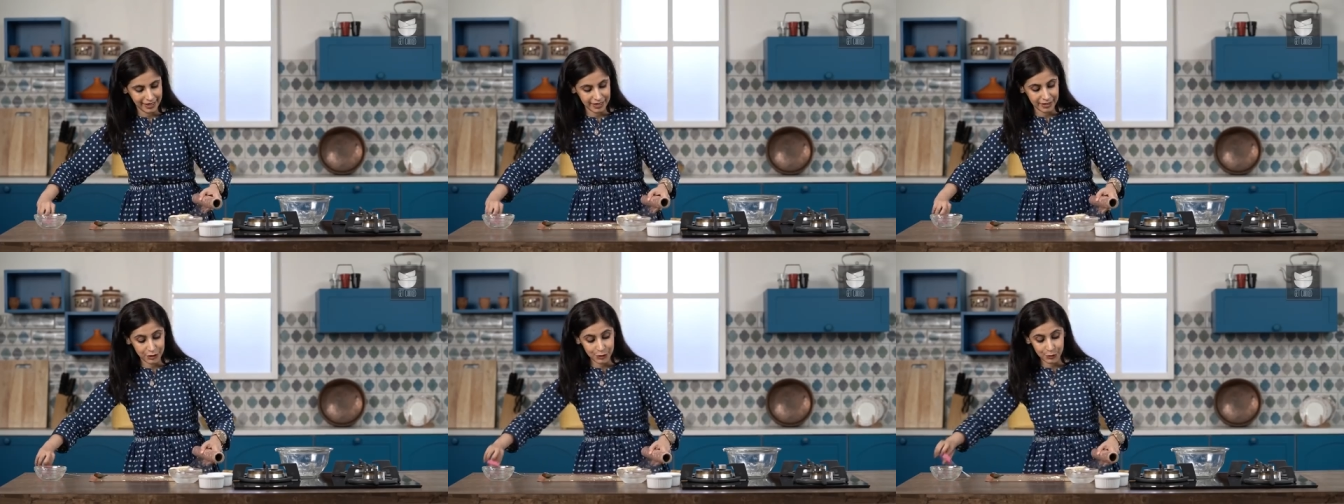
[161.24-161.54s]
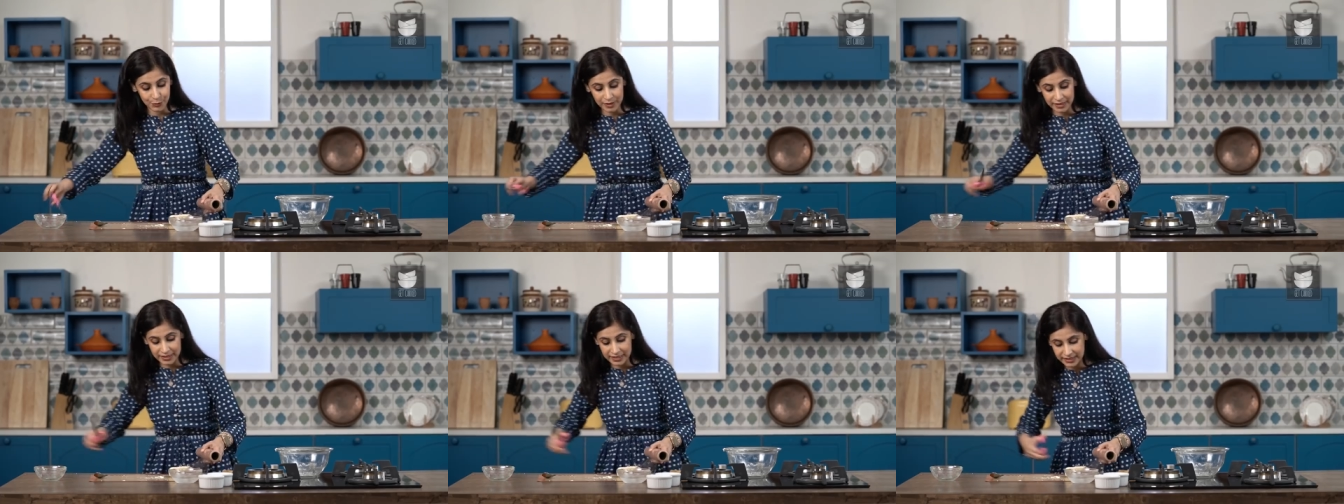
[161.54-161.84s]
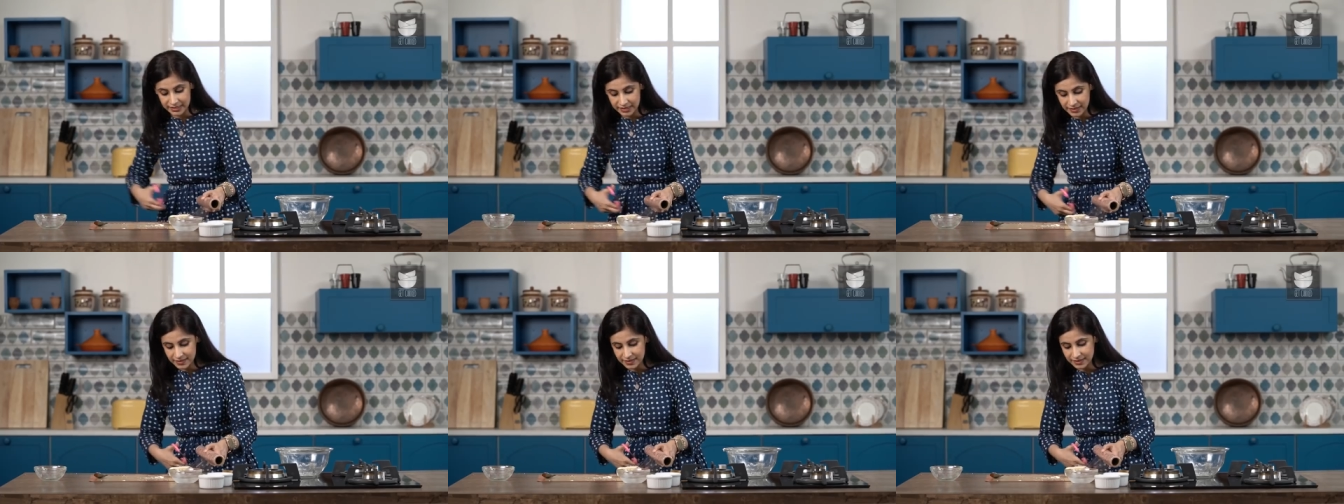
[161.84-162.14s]
into a
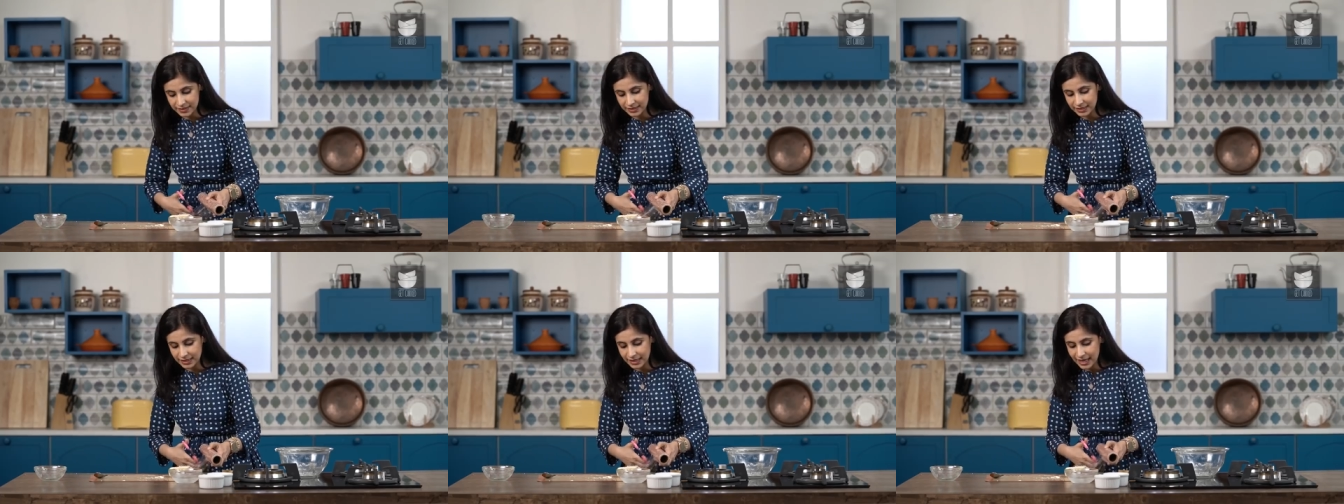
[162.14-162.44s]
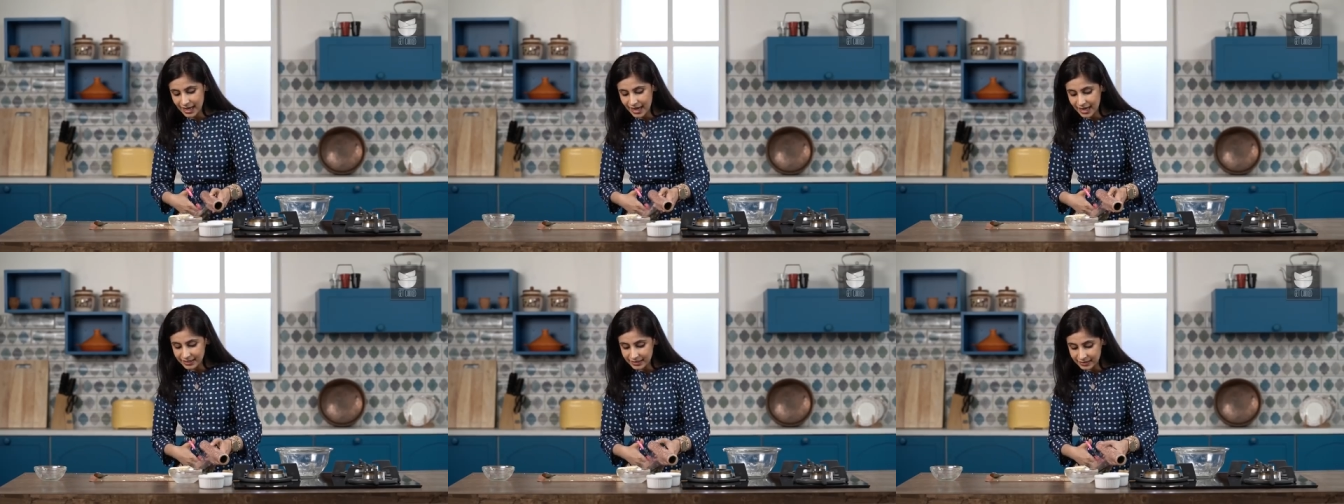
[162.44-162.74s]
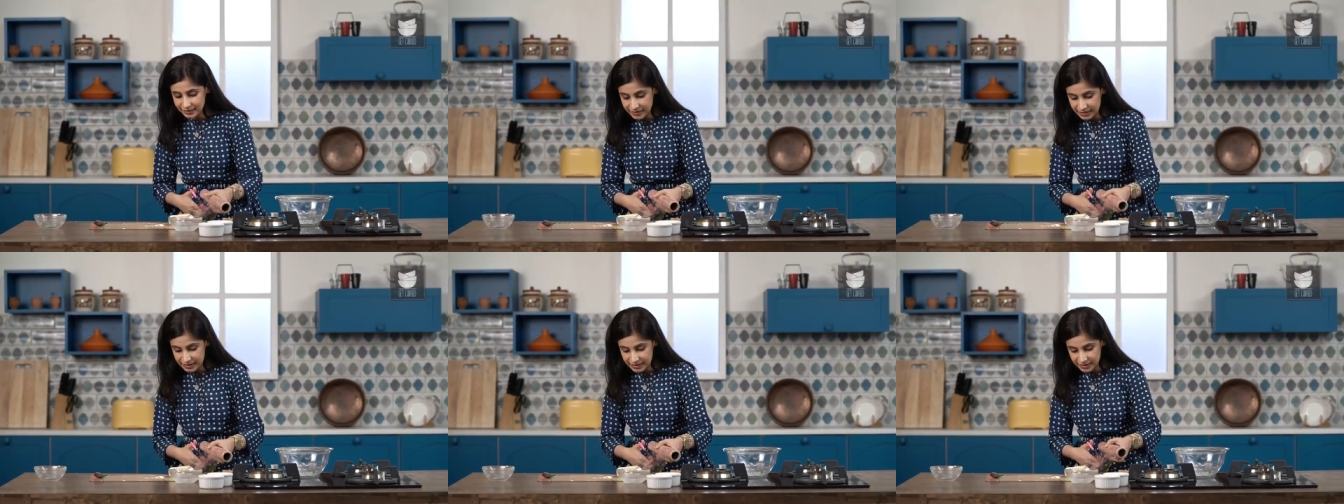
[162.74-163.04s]
disc and
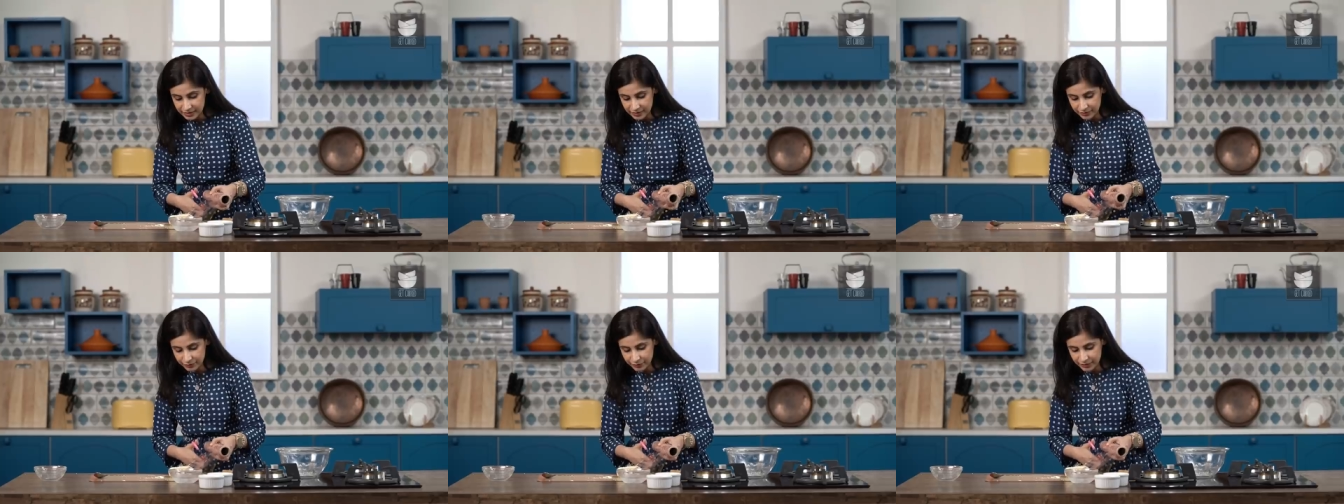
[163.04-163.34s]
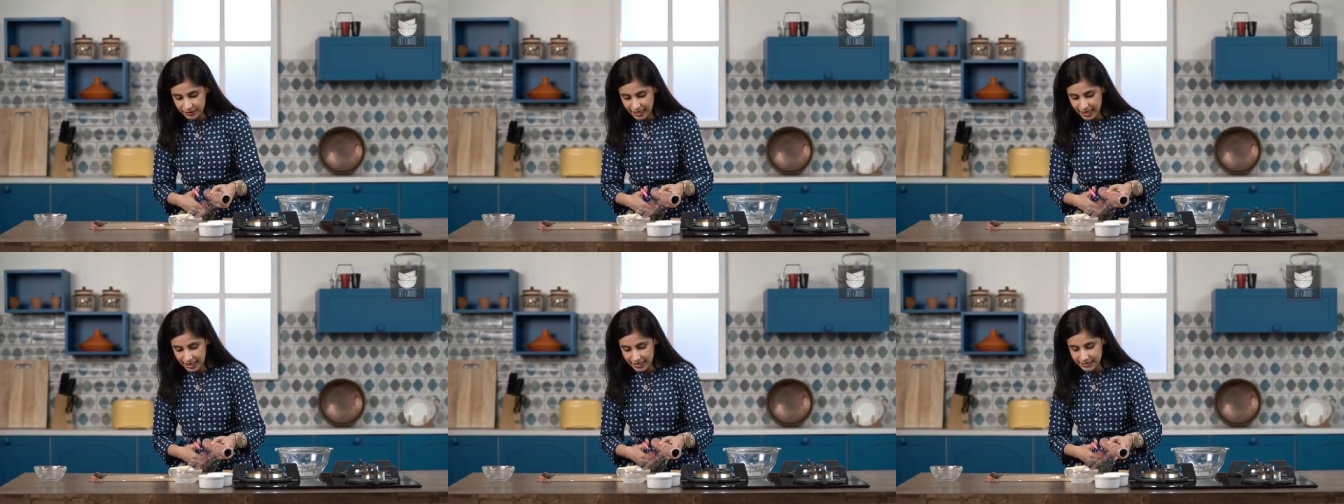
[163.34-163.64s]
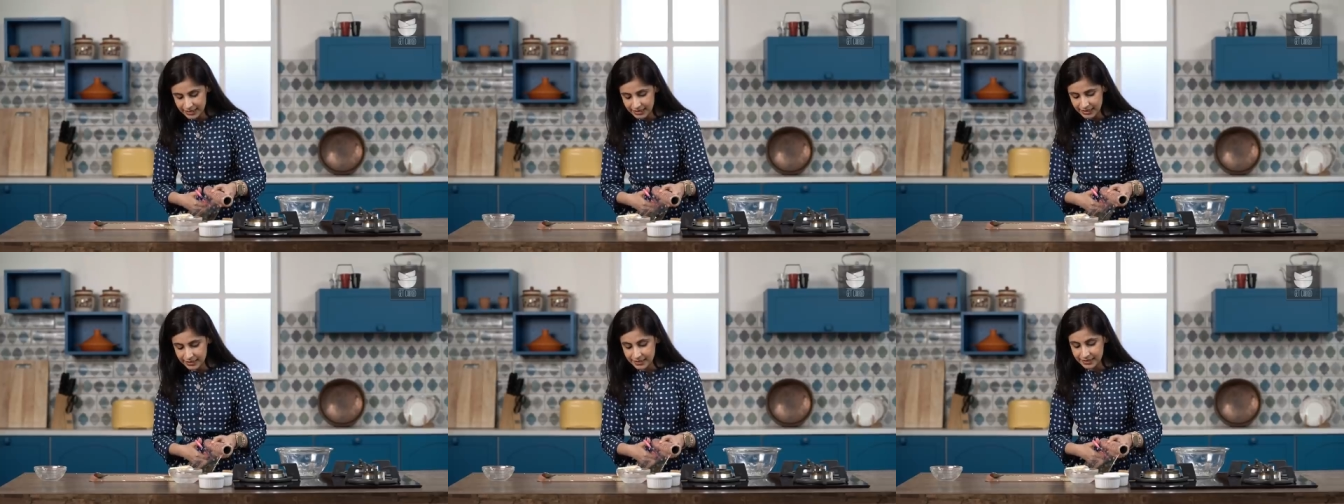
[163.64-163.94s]
the reason for that